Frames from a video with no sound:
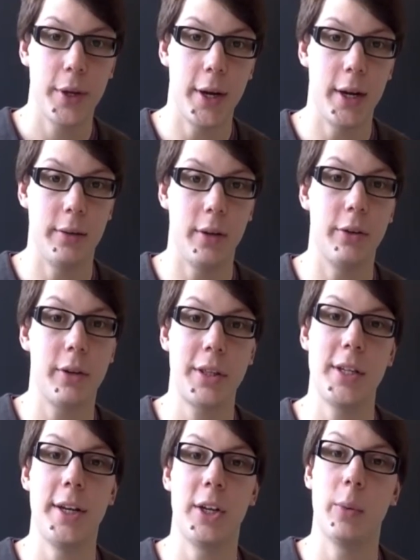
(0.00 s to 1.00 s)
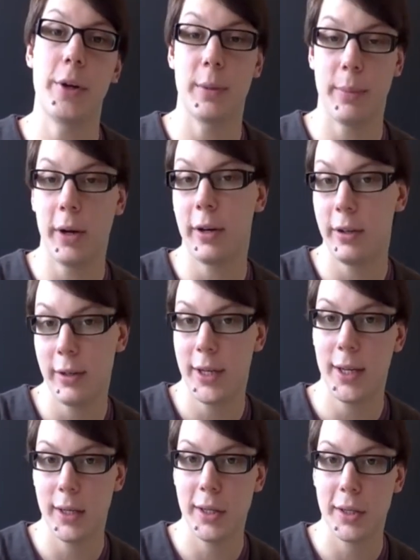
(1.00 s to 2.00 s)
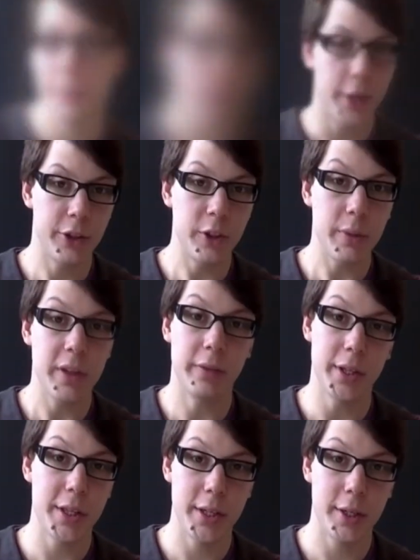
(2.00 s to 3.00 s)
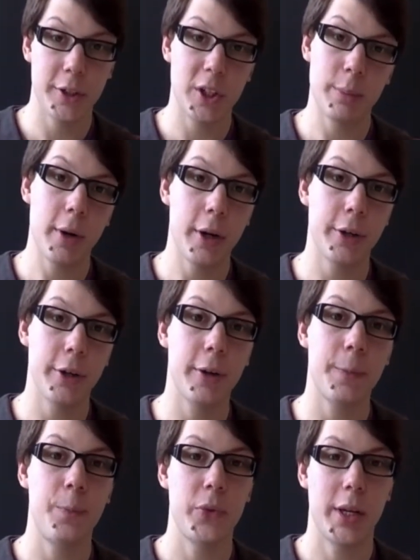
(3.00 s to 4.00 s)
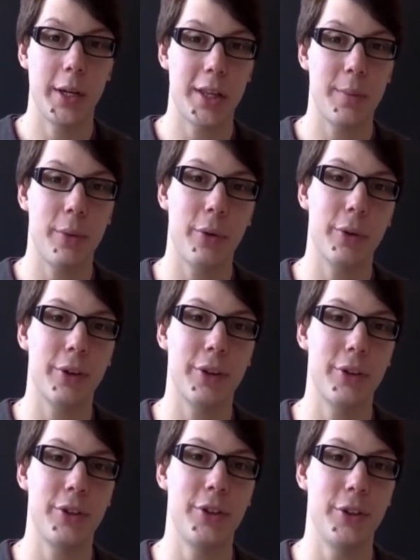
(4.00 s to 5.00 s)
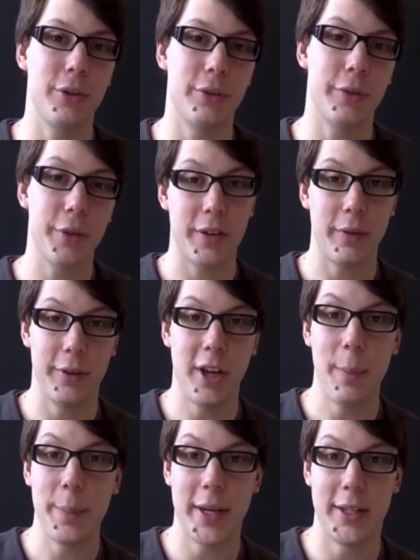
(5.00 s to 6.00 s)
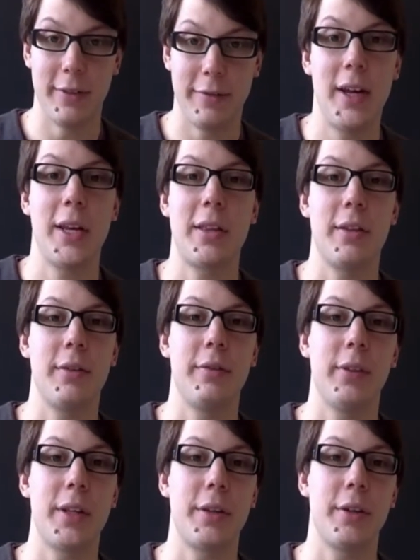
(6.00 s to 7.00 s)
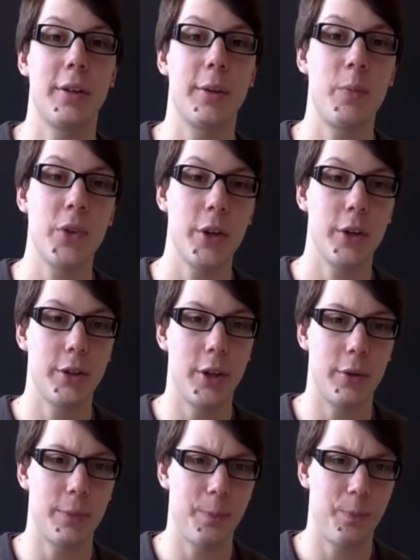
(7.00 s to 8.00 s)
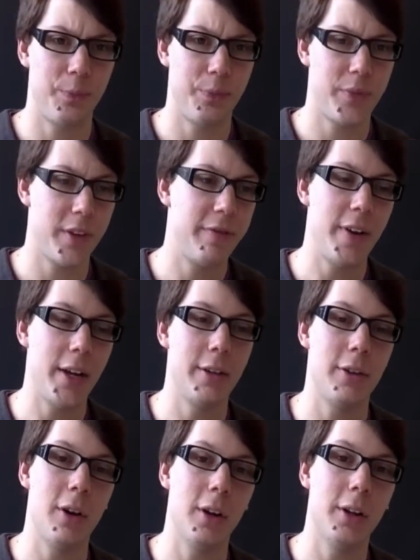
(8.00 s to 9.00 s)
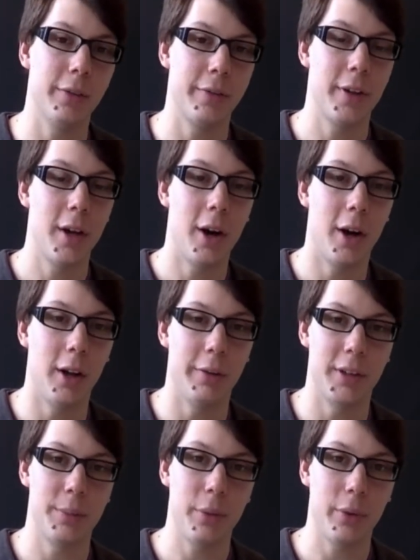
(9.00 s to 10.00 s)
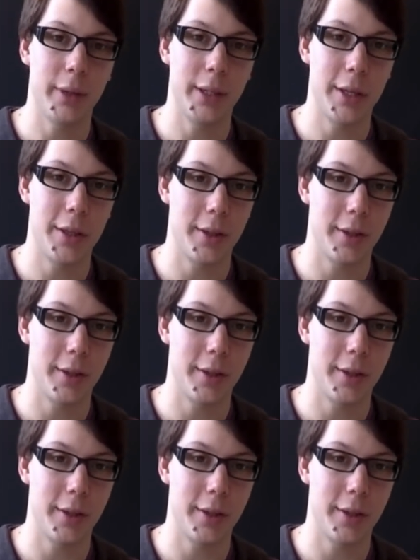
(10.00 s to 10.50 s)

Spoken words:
and understanding what your partner needs. In terms of listening to your partner, it's important to, first of all, not be a defensive listener. Don't defend all their points